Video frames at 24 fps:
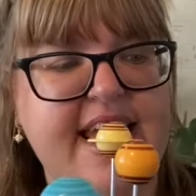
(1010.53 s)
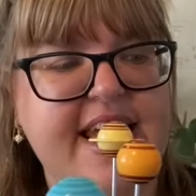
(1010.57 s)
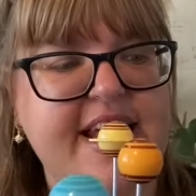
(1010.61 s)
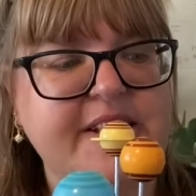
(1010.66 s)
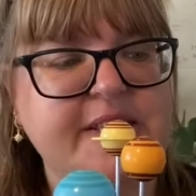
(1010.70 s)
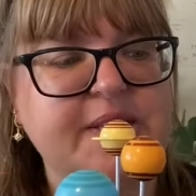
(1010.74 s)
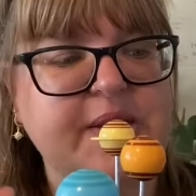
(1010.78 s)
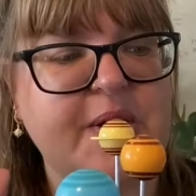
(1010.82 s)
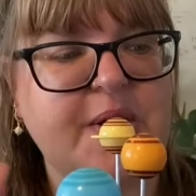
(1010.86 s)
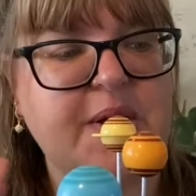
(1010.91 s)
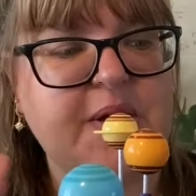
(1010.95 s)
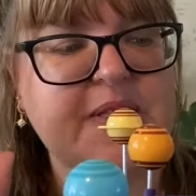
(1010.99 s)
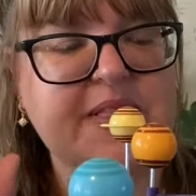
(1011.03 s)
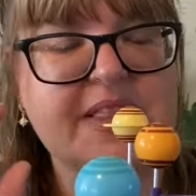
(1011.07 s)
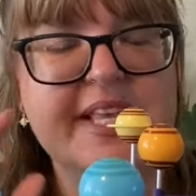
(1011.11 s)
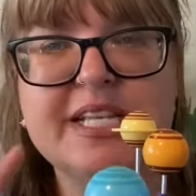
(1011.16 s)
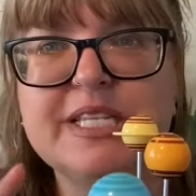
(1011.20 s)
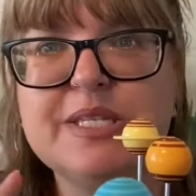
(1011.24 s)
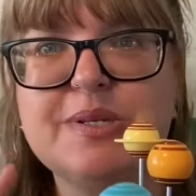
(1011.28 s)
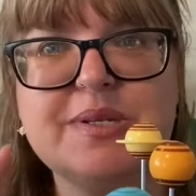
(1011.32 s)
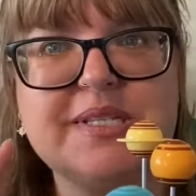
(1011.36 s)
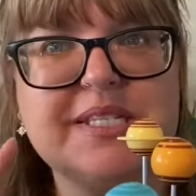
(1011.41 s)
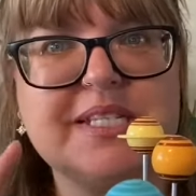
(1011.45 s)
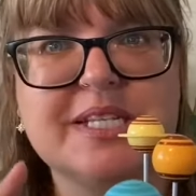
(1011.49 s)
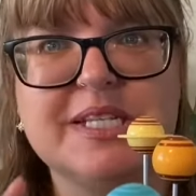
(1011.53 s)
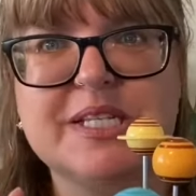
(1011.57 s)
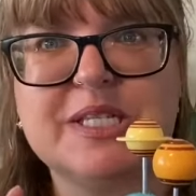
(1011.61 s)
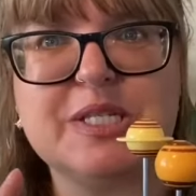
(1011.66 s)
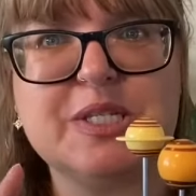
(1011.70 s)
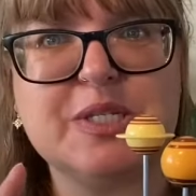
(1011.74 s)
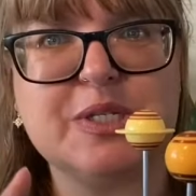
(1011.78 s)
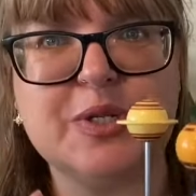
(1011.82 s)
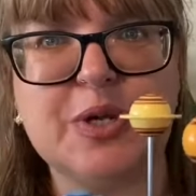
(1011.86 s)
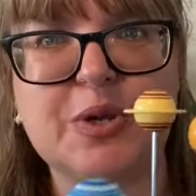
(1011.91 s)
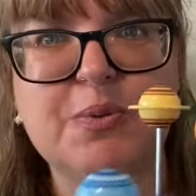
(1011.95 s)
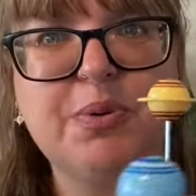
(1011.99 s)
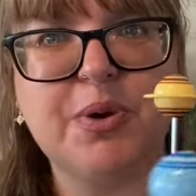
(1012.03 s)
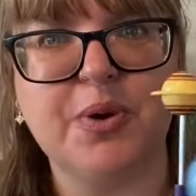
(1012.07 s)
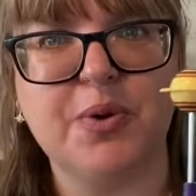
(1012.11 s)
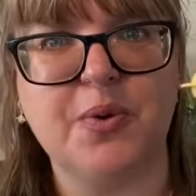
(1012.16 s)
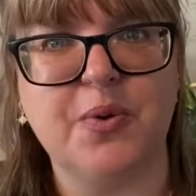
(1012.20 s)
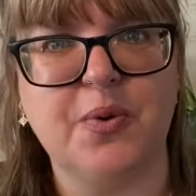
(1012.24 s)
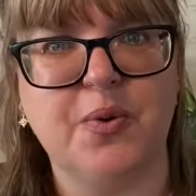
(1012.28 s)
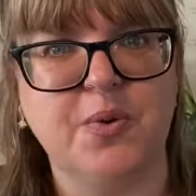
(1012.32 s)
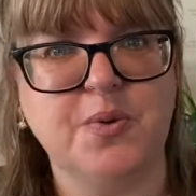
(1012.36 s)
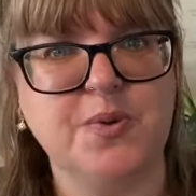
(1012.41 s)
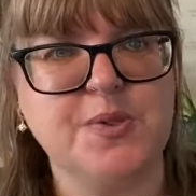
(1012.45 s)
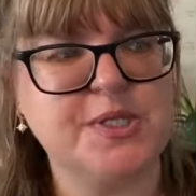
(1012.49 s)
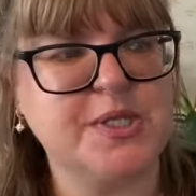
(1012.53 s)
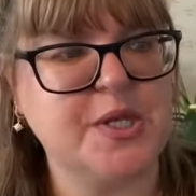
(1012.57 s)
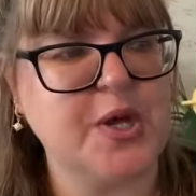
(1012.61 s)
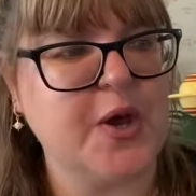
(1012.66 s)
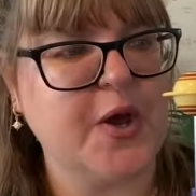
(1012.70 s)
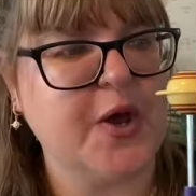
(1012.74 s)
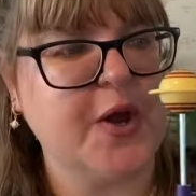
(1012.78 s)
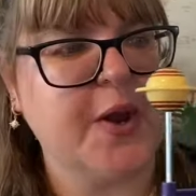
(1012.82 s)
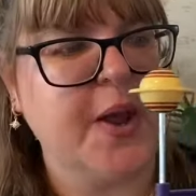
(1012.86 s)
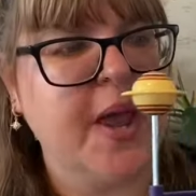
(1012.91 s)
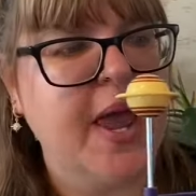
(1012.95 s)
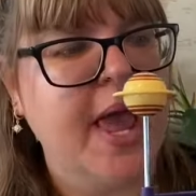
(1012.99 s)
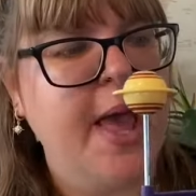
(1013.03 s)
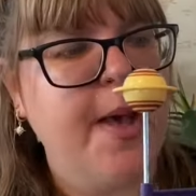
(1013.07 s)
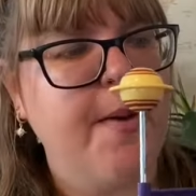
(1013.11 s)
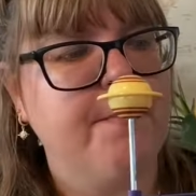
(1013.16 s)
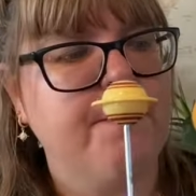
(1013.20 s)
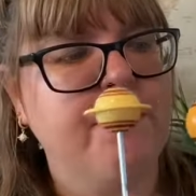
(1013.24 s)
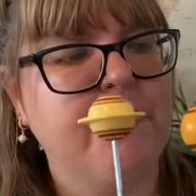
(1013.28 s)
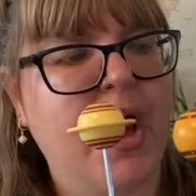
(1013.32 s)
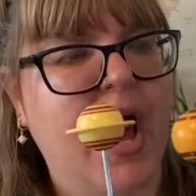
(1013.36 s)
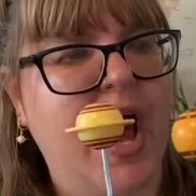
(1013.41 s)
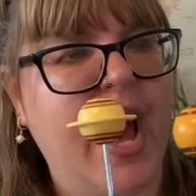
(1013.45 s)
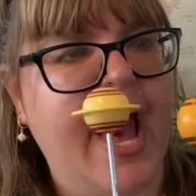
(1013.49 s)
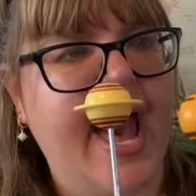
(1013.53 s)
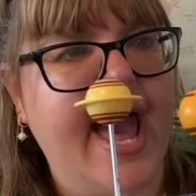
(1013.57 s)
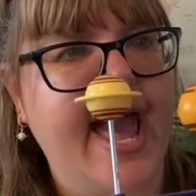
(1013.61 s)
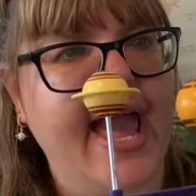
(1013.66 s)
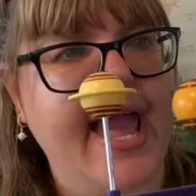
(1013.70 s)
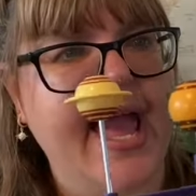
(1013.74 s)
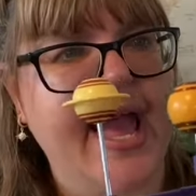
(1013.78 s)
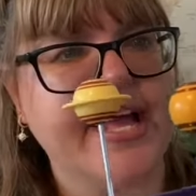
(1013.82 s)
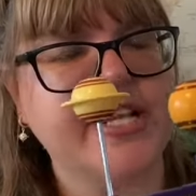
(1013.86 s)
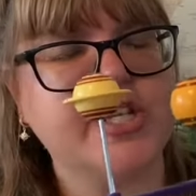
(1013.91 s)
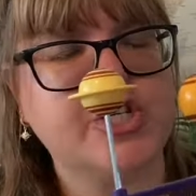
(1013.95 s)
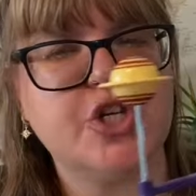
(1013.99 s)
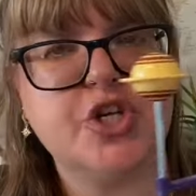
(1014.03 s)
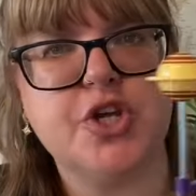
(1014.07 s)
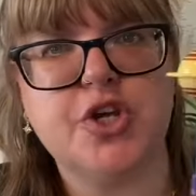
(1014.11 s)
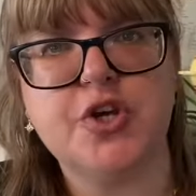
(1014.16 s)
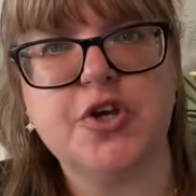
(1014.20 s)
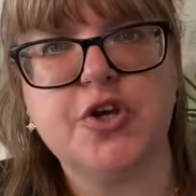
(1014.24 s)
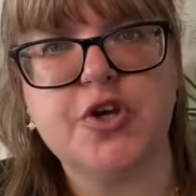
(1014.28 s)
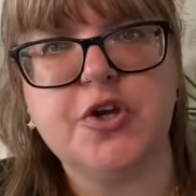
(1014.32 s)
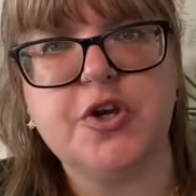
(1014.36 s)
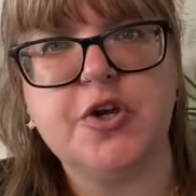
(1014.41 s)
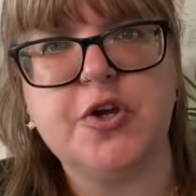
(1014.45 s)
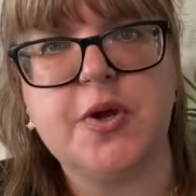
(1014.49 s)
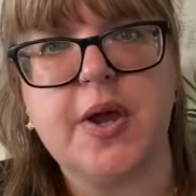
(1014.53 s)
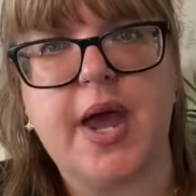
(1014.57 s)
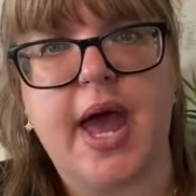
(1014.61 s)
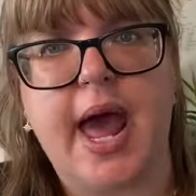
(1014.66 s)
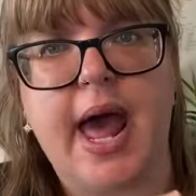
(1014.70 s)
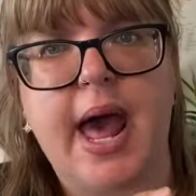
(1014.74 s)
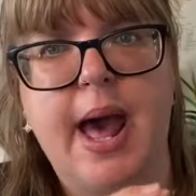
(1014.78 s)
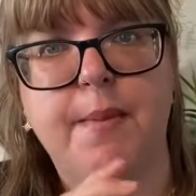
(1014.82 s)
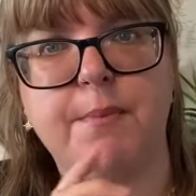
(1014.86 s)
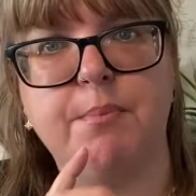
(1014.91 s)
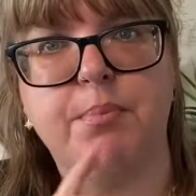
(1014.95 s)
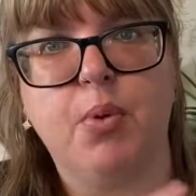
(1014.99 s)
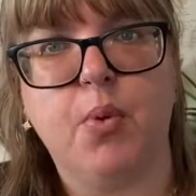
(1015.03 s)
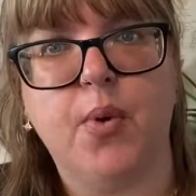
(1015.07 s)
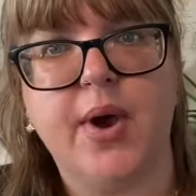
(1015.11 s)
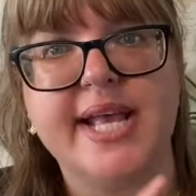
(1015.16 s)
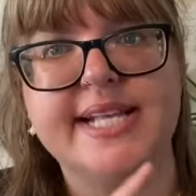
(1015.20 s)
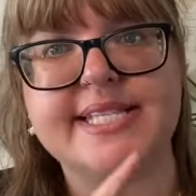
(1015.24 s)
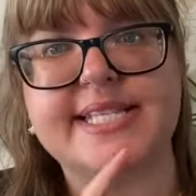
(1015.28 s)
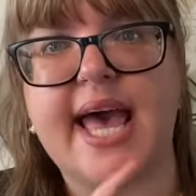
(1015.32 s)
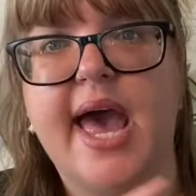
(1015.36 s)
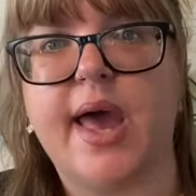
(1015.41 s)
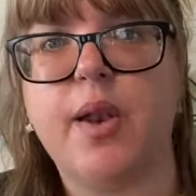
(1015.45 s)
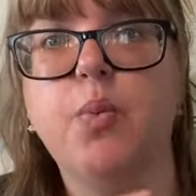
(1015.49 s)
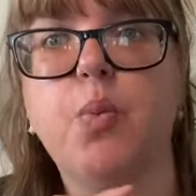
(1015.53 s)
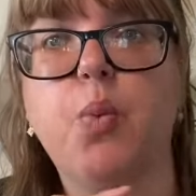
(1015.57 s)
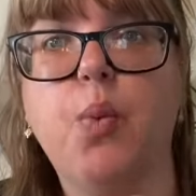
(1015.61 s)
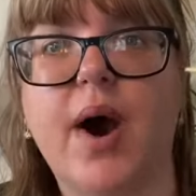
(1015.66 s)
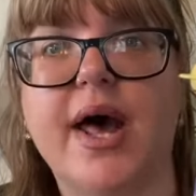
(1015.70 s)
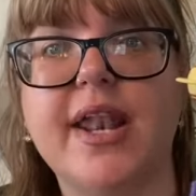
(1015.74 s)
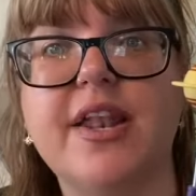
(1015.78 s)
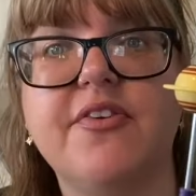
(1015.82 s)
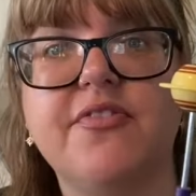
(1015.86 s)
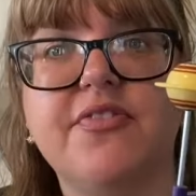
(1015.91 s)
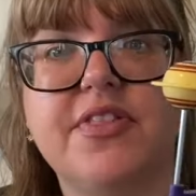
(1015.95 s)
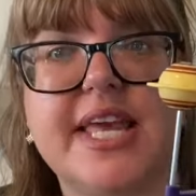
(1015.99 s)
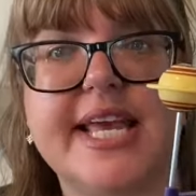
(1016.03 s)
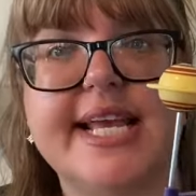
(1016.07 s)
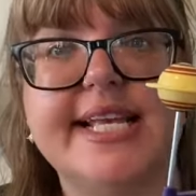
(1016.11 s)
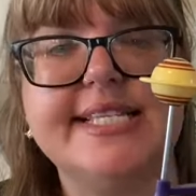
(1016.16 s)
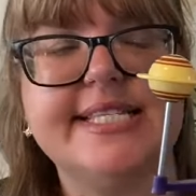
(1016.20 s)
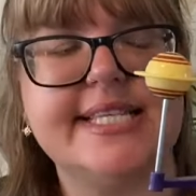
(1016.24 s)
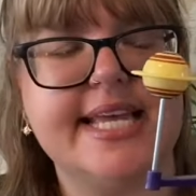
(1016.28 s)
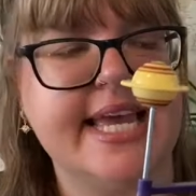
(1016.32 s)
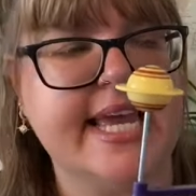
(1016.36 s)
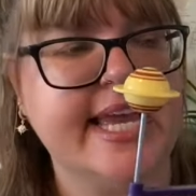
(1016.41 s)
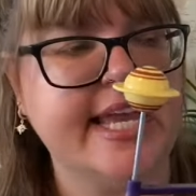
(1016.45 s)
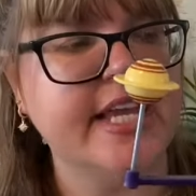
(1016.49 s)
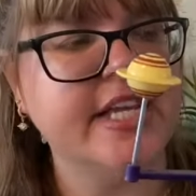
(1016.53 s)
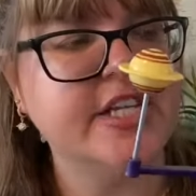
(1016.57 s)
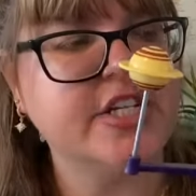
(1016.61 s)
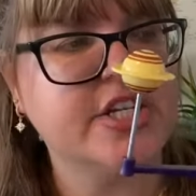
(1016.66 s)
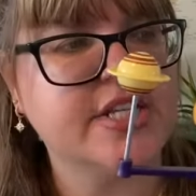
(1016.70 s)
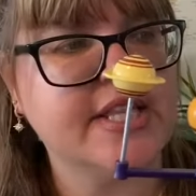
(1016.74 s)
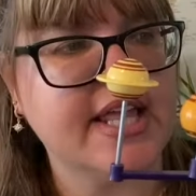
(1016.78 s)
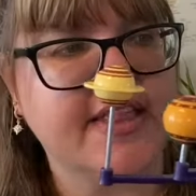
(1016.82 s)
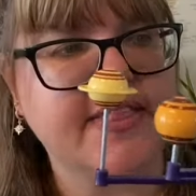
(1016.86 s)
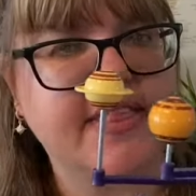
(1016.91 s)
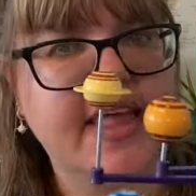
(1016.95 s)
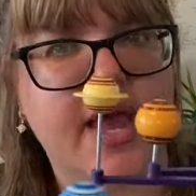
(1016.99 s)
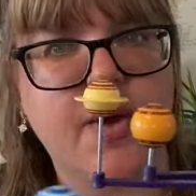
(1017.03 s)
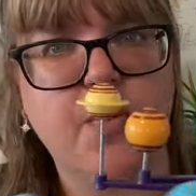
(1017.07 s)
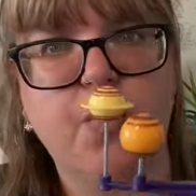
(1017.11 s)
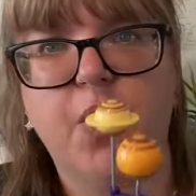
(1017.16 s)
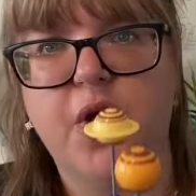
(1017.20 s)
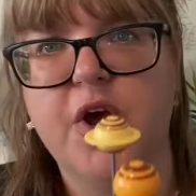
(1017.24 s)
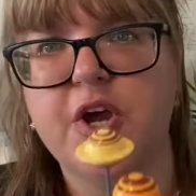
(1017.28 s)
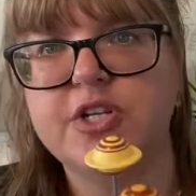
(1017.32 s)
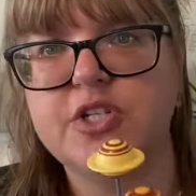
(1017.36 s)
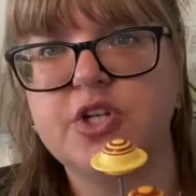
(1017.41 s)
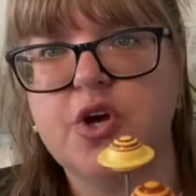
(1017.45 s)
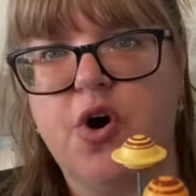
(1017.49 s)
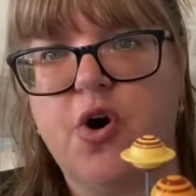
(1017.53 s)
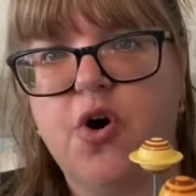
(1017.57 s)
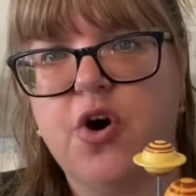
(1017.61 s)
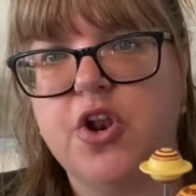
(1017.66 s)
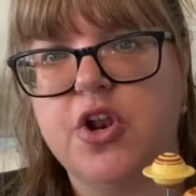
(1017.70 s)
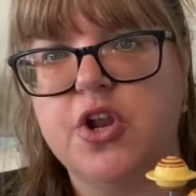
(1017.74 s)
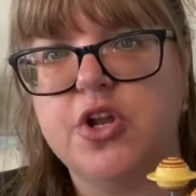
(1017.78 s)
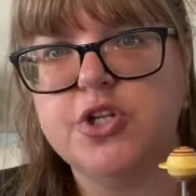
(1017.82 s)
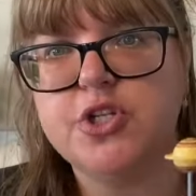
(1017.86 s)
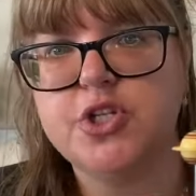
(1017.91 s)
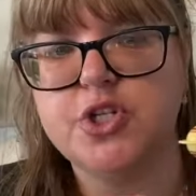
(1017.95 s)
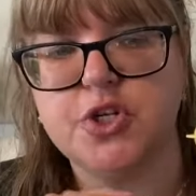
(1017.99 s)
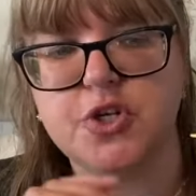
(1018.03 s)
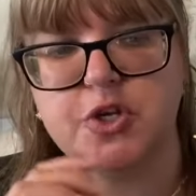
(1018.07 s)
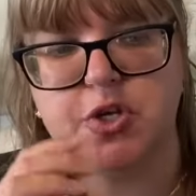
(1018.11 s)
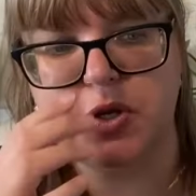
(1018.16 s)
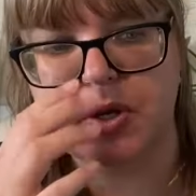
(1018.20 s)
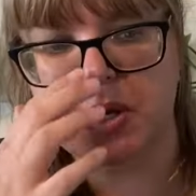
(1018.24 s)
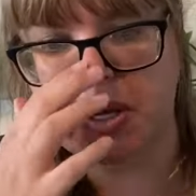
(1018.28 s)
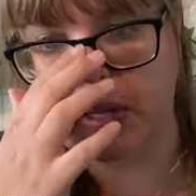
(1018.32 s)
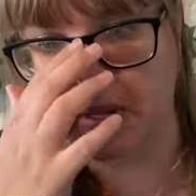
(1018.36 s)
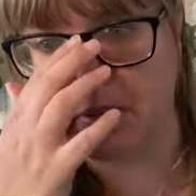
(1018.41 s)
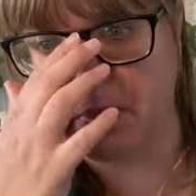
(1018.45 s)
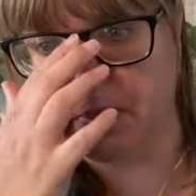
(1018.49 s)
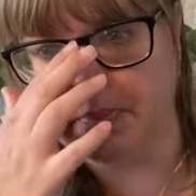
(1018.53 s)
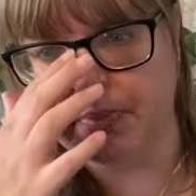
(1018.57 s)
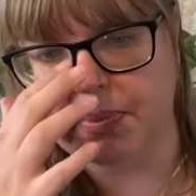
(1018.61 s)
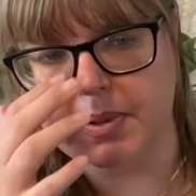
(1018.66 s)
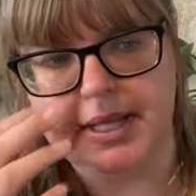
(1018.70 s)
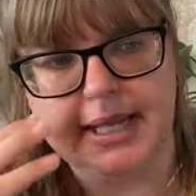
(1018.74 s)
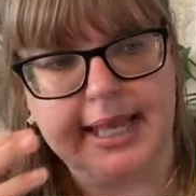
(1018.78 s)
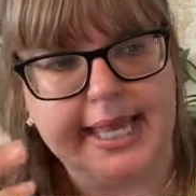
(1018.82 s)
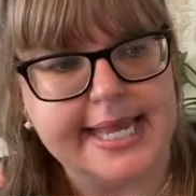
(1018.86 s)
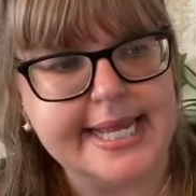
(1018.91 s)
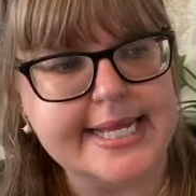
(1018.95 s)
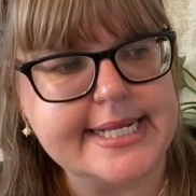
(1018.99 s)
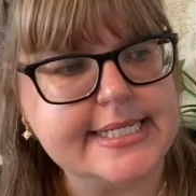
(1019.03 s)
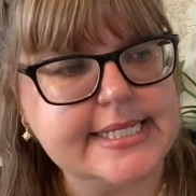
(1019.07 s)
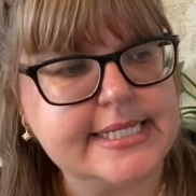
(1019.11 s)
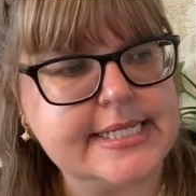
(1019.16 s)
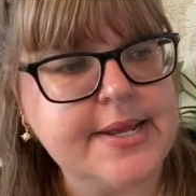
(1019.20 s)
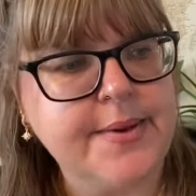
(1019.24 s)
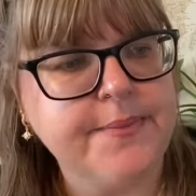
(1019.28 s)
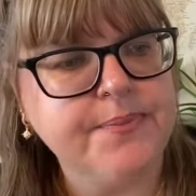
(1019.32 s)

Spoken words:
So this is just super cool. So my two boys had one of these each that they worked on to complete.